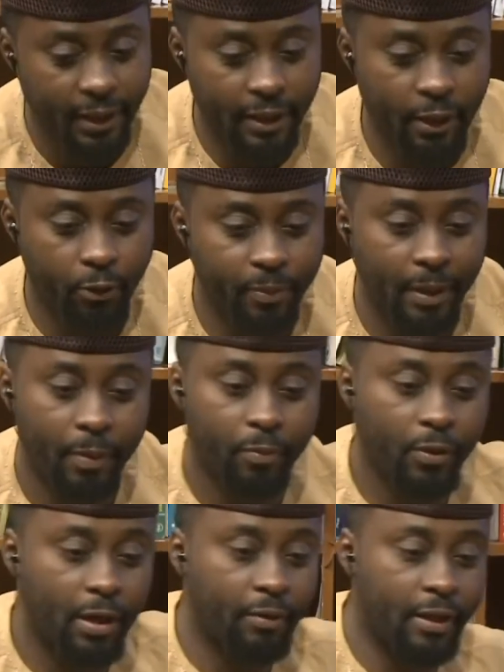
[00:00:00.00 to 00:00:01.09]
and I hope that
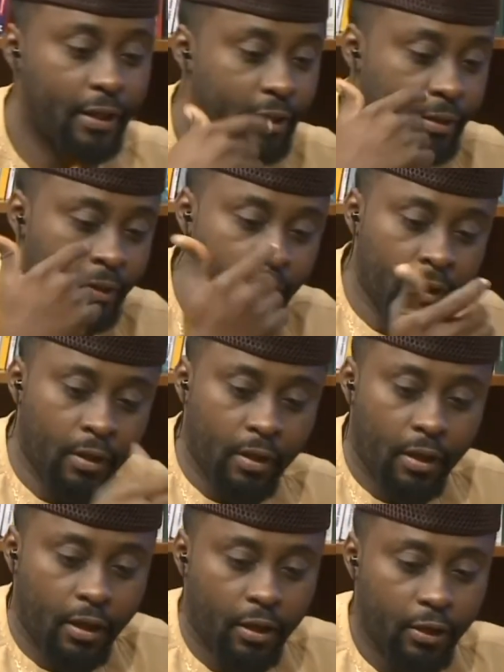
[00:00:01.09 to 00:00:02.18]
people out there can,
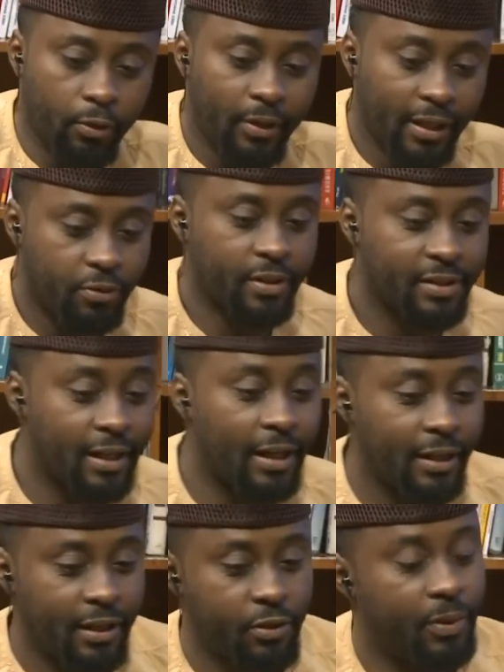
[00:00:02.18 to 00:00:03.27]
uh, you know, get to understand
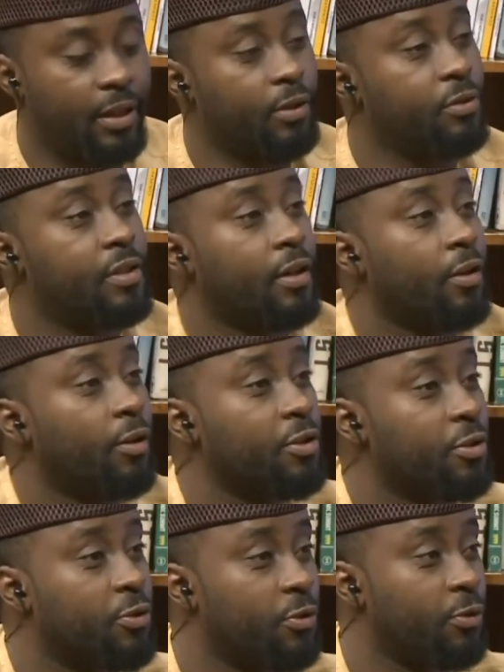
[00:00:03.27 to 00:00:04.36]
that, yes, we can use technology
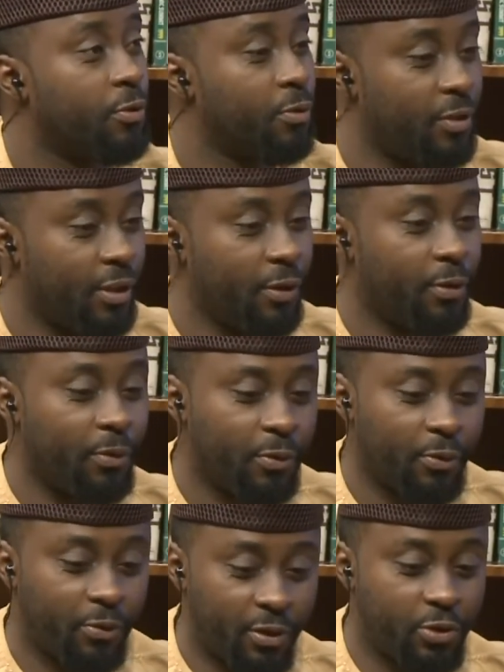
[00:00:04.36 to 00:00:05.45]
to, you know,
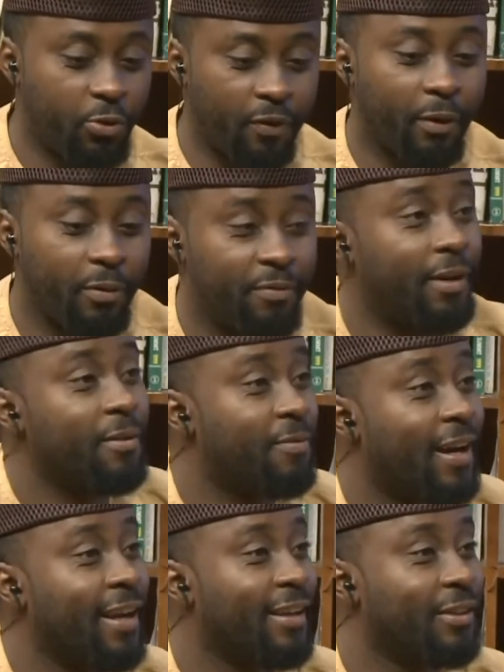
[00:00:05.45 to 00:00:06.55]
to ensure that we
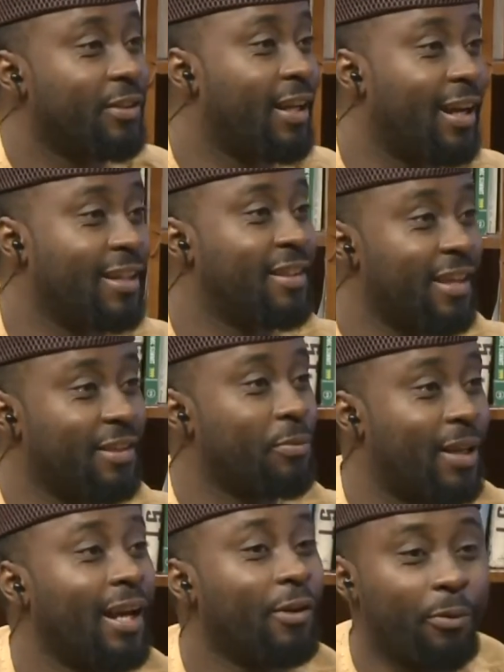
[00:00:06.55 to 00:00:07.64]
verify so that things we
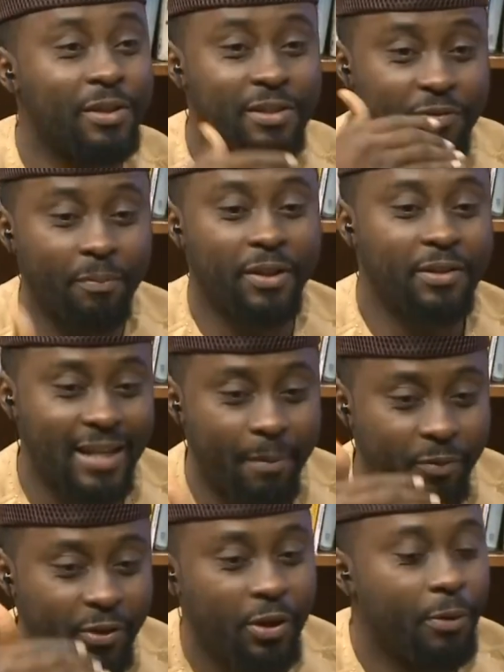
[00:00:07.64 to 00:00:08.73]
can always, if something does
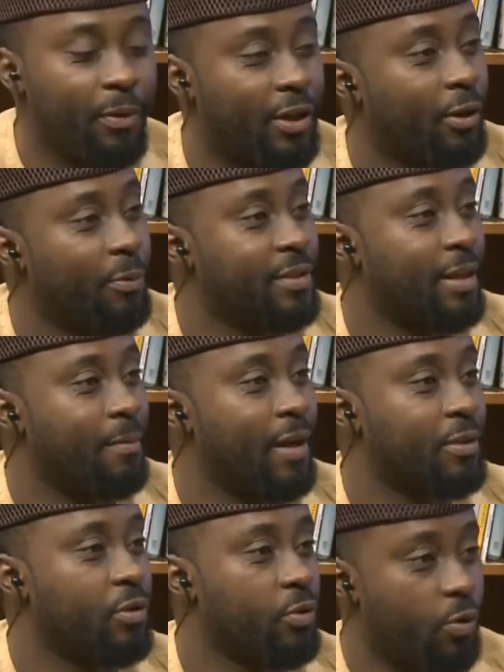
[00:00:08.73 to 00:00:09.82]
happen, we can always get back
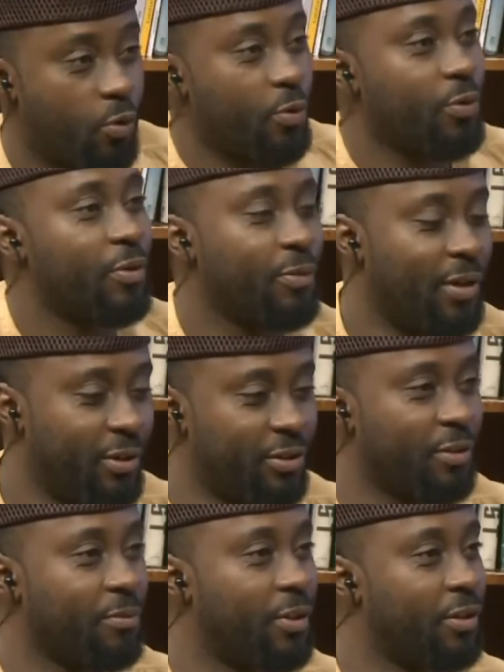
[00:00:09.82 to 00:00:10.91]
to With it. a click. Well
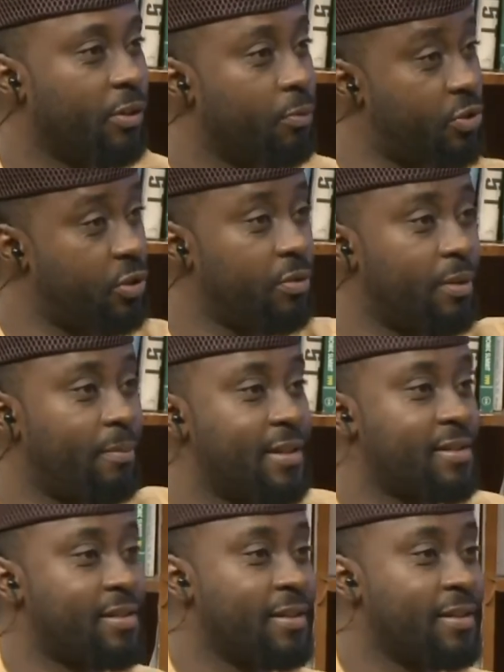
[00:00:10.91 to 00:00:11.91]
done. Well Thank done. You. Wishing you the best.